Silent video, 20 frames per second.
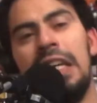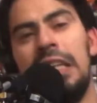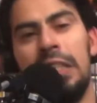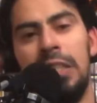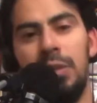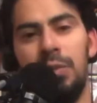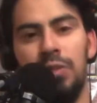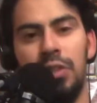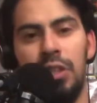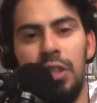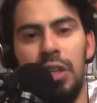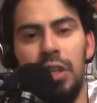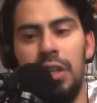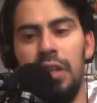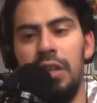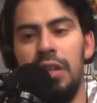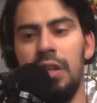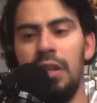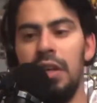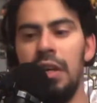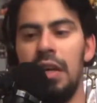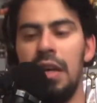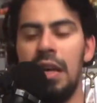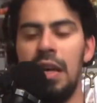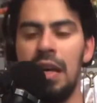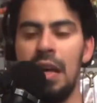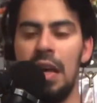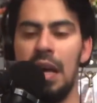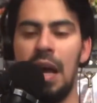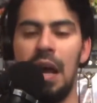it was good,
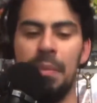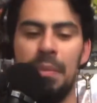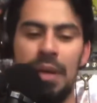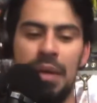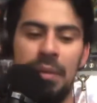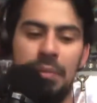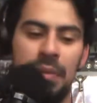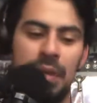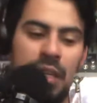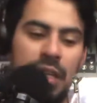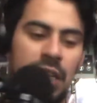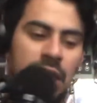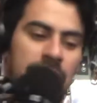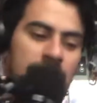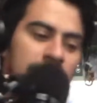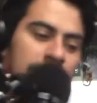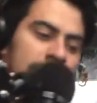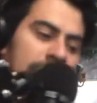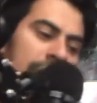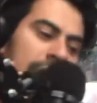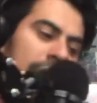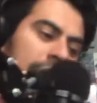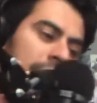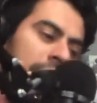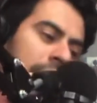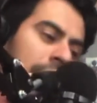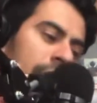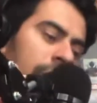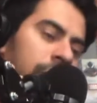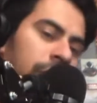man, because
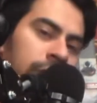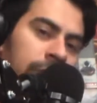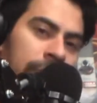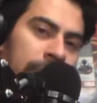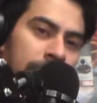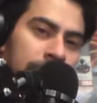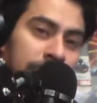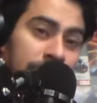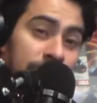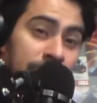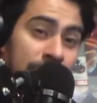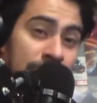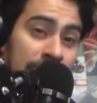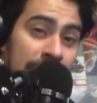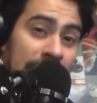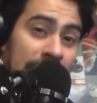I don't remember if she